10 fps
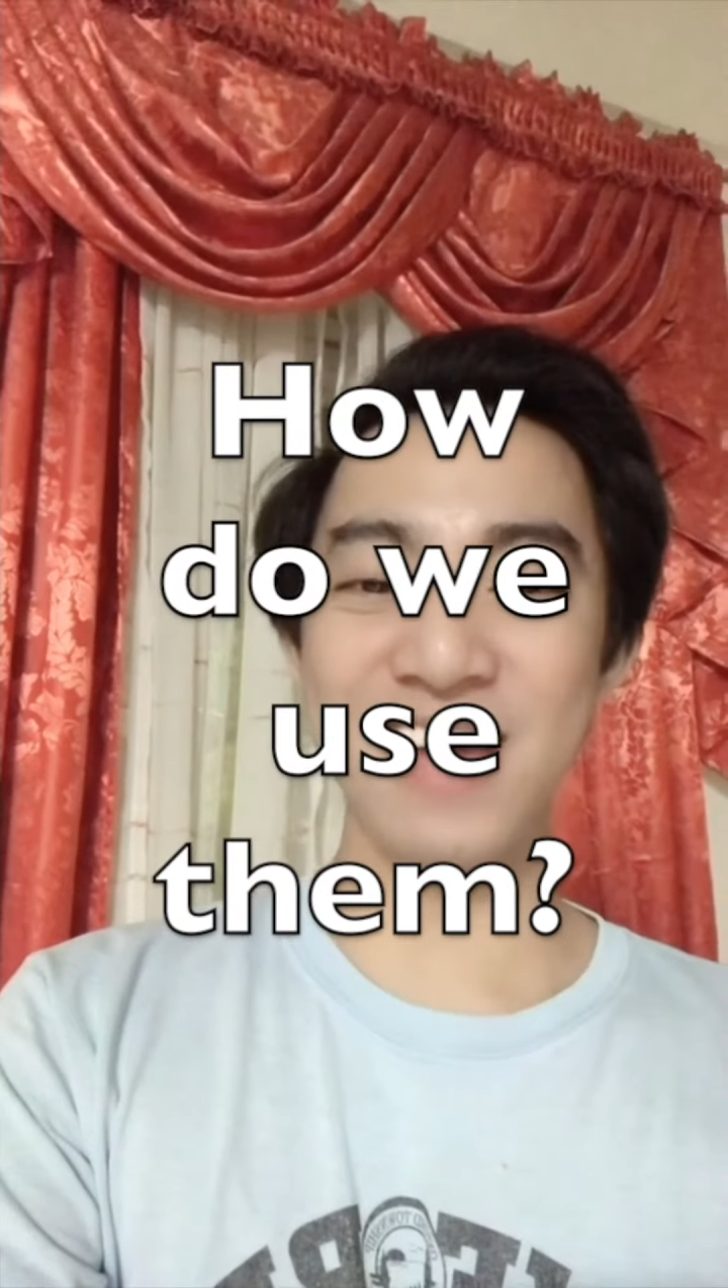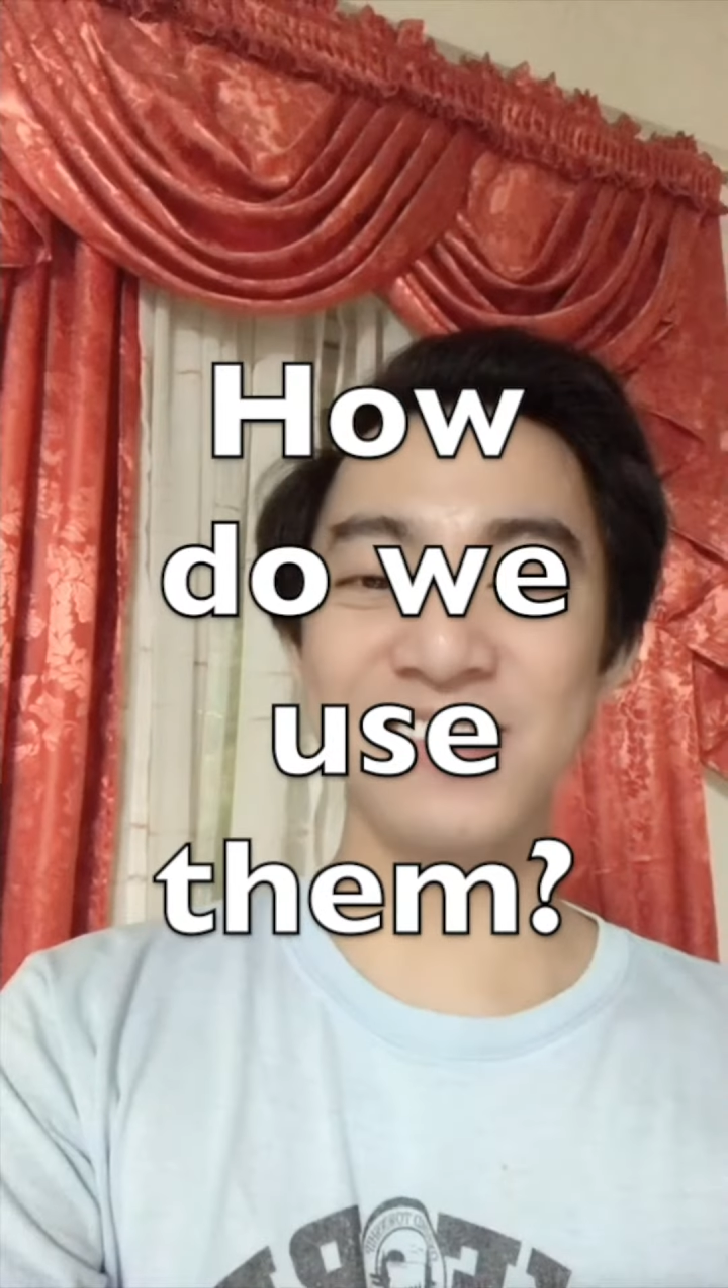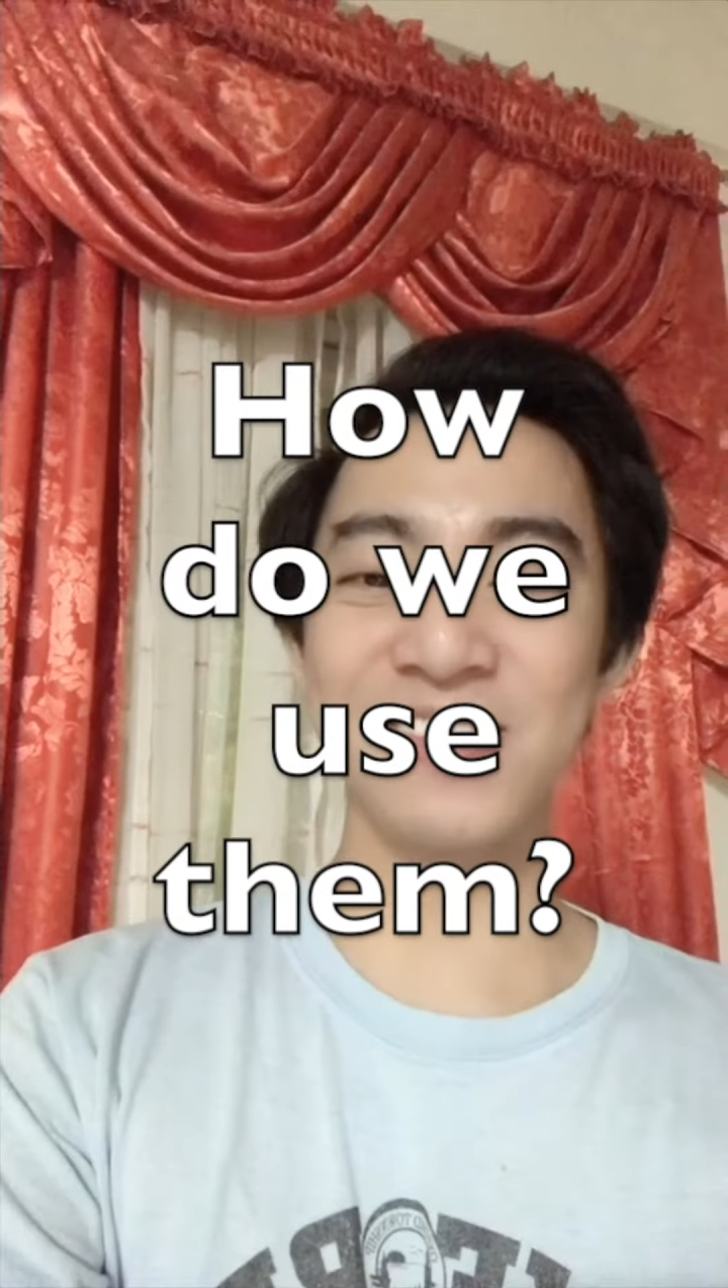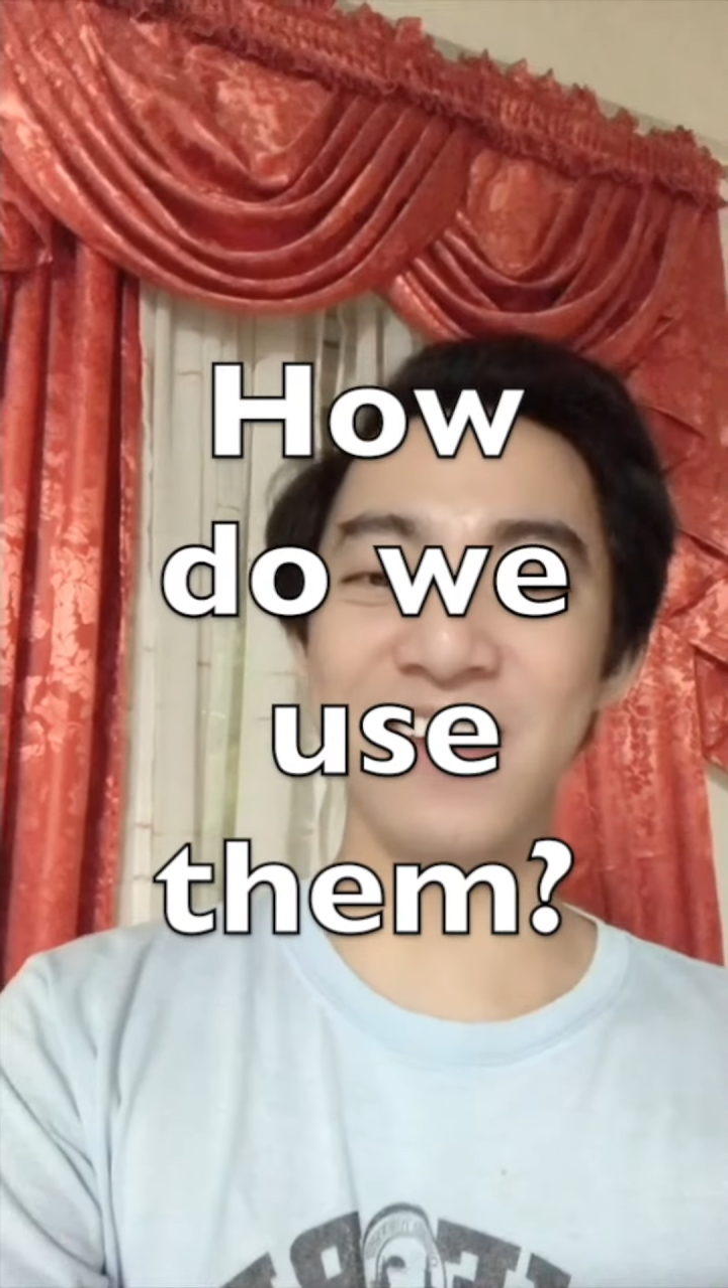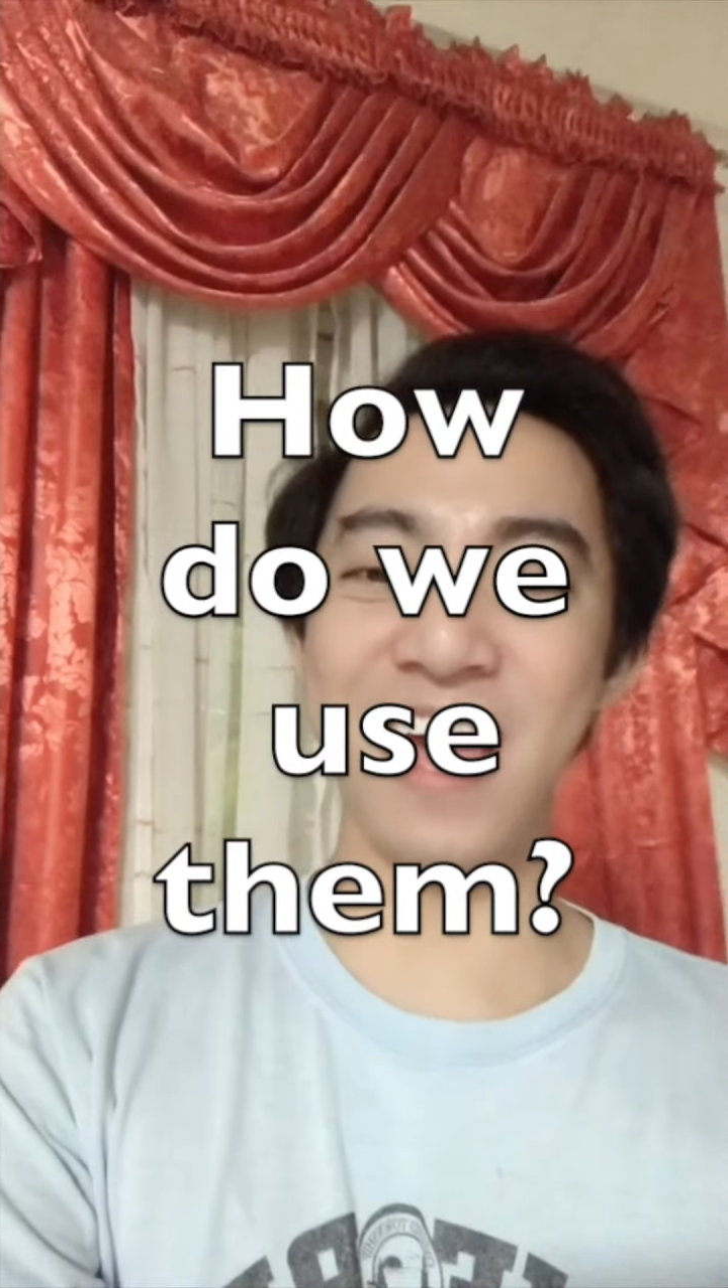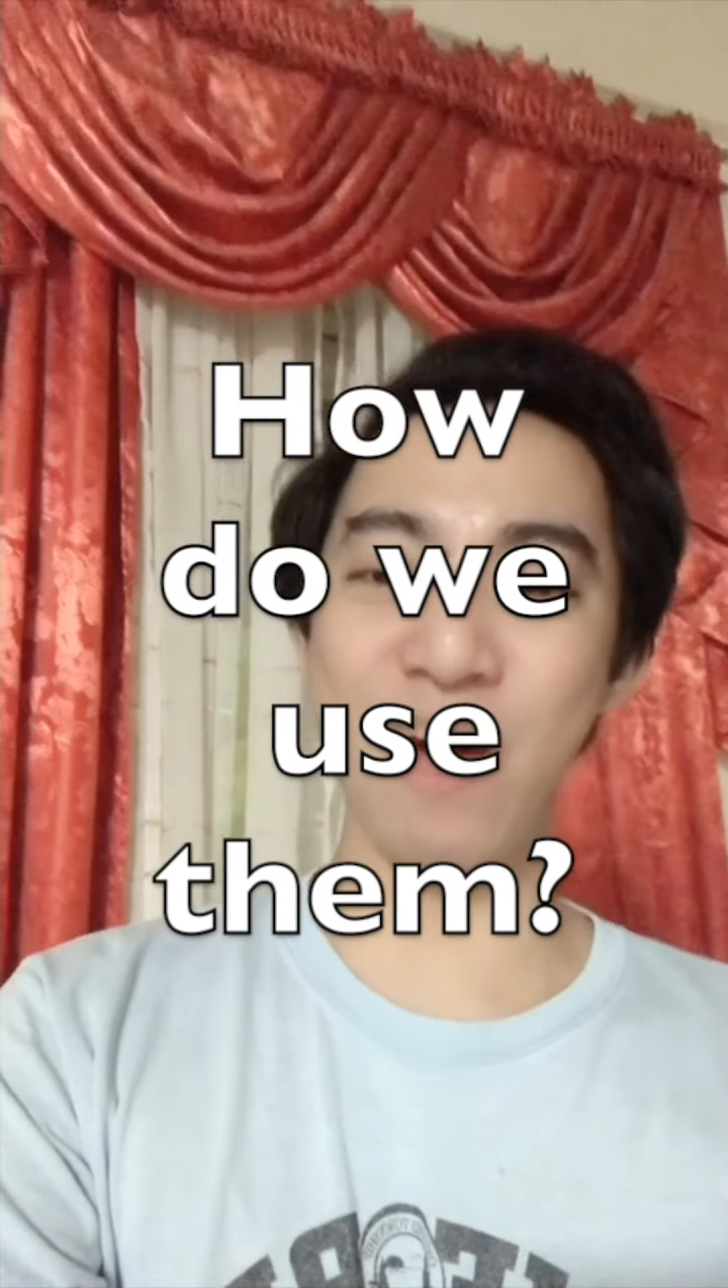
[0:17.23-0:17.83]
on how we